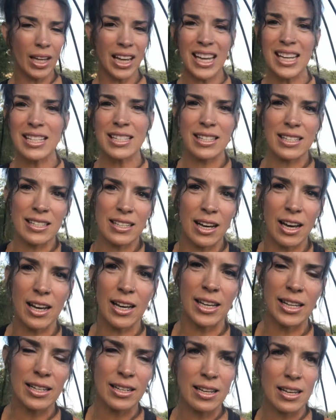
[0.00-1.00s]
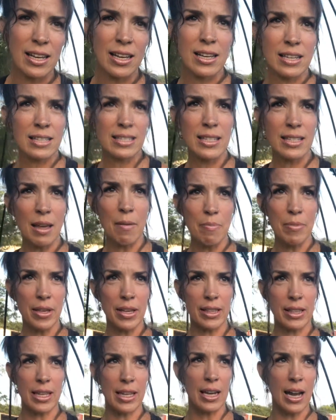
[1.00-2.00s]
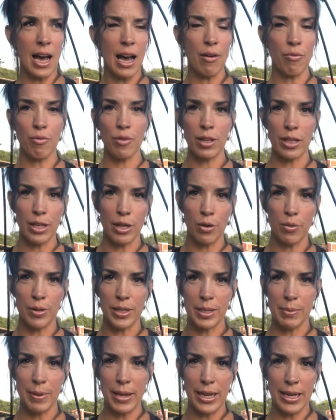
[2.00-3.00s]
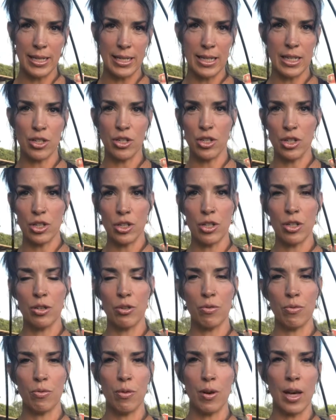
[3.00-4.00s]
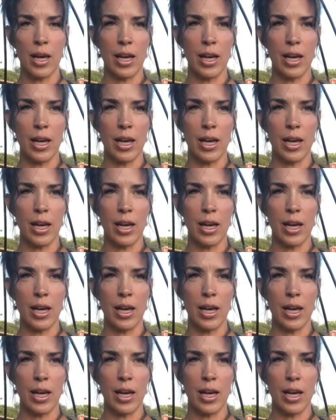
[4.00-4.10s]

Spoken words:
And it's not something that I really always pay attention to,